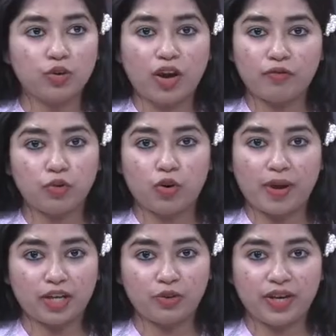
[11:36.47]
have to go
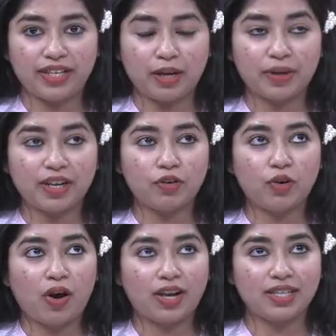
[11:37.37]
back to India. But our
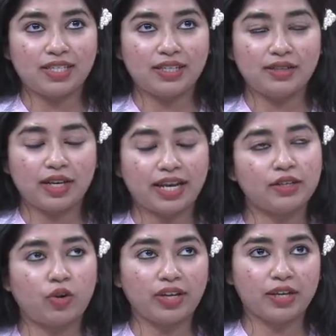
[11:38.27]
college didn't,
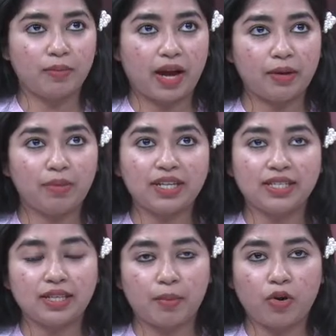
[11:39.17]
like not in my, but
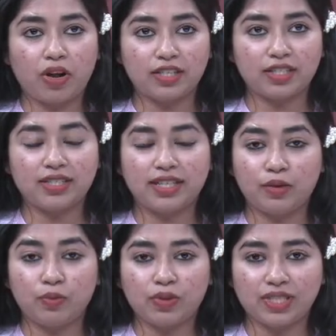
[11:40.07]
in some colleges,
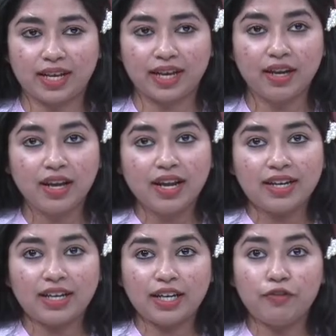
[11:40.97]
dean was said
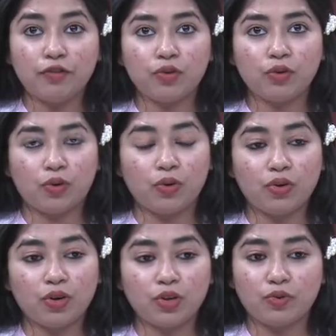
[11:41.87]
that if you
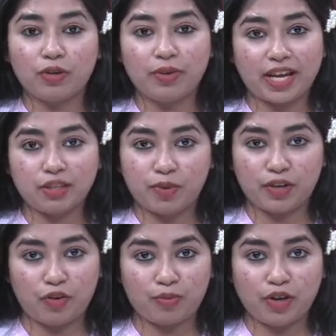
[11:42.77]
go, you will be
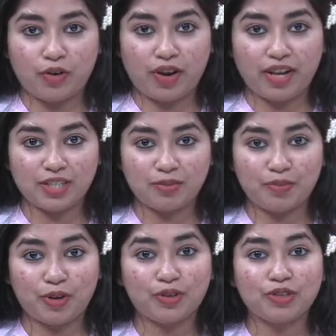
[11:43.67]
expelled from the college.
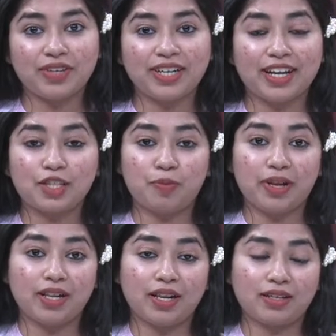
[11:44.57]
Because of that
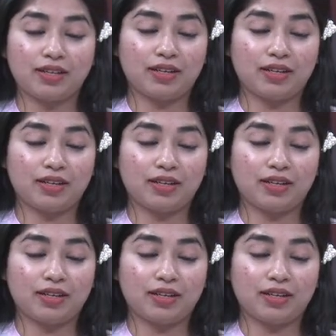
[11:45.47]
expel